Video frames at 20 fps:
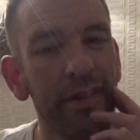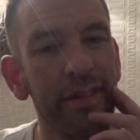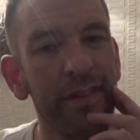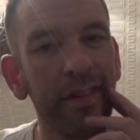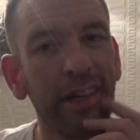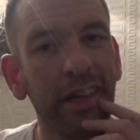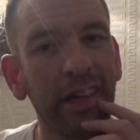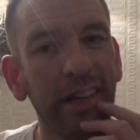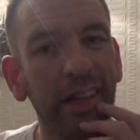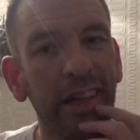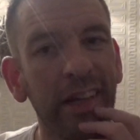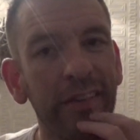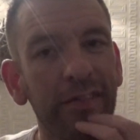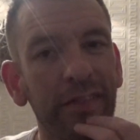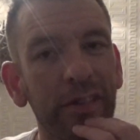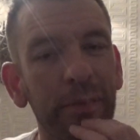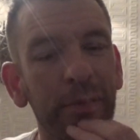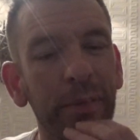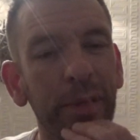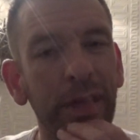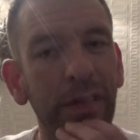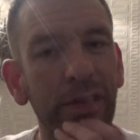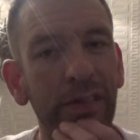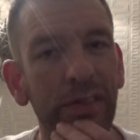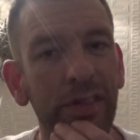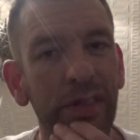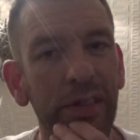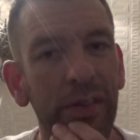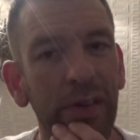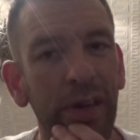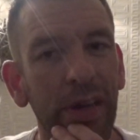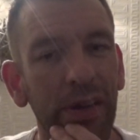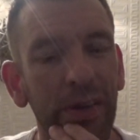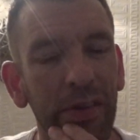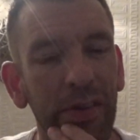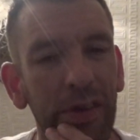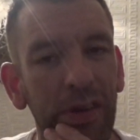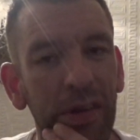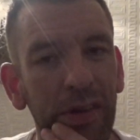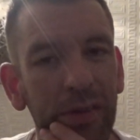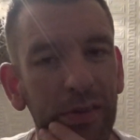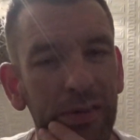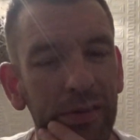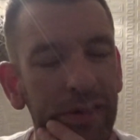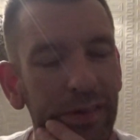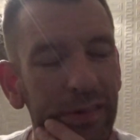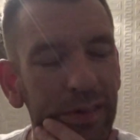to collect for PS2 now. They're all